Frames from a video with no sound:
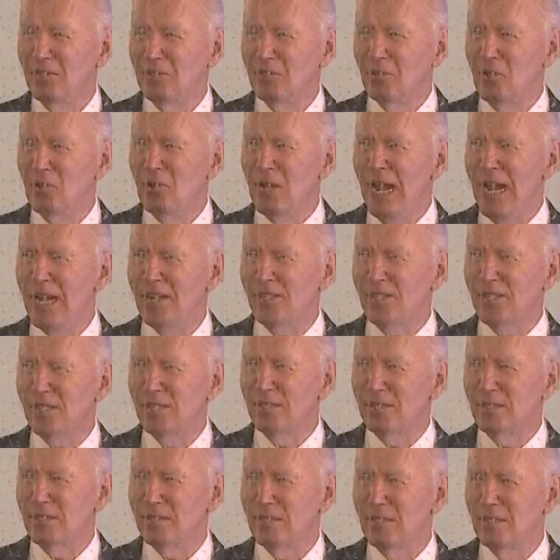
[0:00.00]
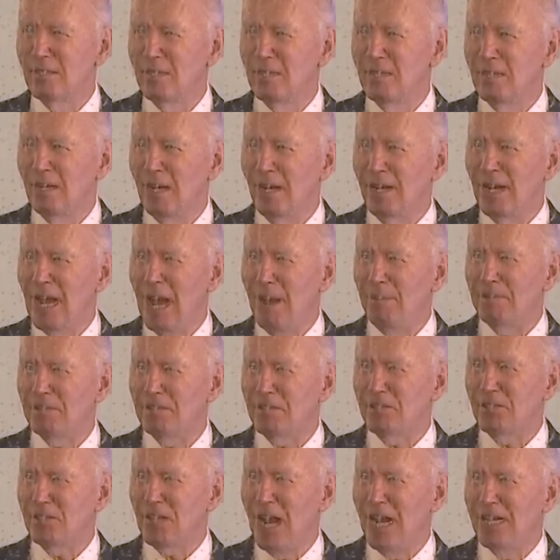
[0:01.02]
Two nations on
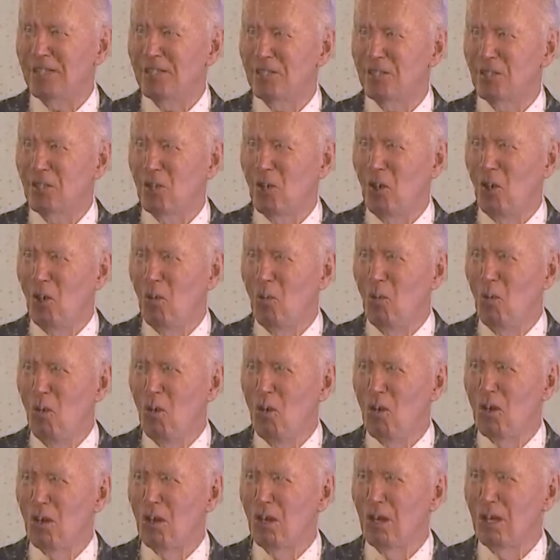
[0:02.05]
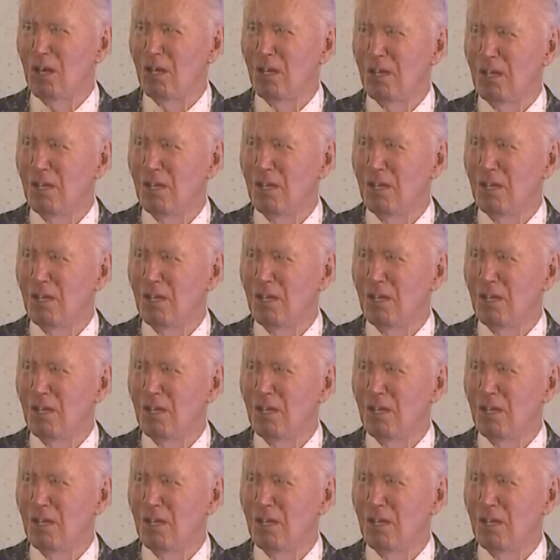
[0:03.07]
opposite sides of the Cold War,